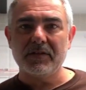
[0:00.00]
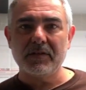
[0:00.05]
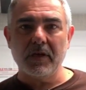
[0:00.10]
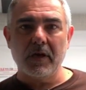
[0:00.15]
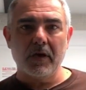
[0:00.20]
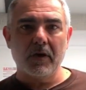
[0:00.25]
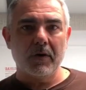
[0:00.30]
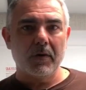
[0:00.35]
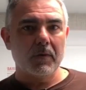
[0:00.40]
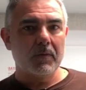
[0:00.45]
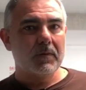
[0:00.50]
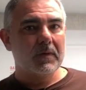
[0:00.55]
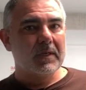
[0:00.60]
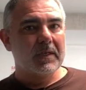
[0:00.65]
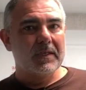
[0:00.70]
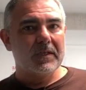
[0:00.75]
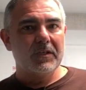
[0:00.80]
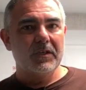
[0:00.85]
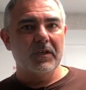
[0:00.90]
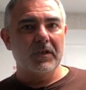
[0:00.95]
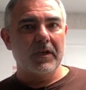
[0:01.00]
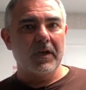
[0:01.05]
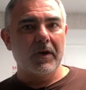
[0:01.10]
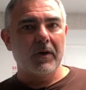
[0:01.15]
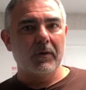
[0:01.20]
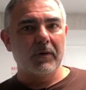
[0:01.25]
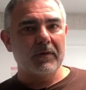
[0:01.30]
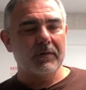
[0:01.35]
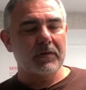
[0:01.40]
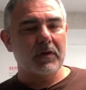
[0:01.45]
So, you
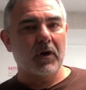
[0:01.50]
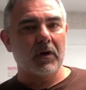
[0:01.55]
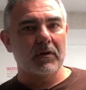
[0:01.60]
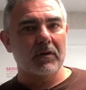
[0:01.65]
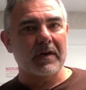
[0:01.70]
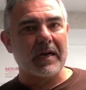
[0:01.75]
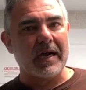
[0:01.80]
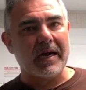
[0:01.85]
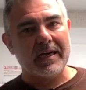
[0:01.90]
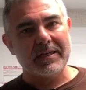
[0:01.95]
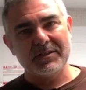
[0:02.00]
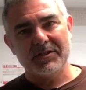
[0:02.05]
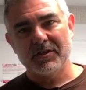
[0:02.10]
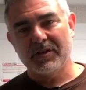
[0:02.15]
know, taller guys,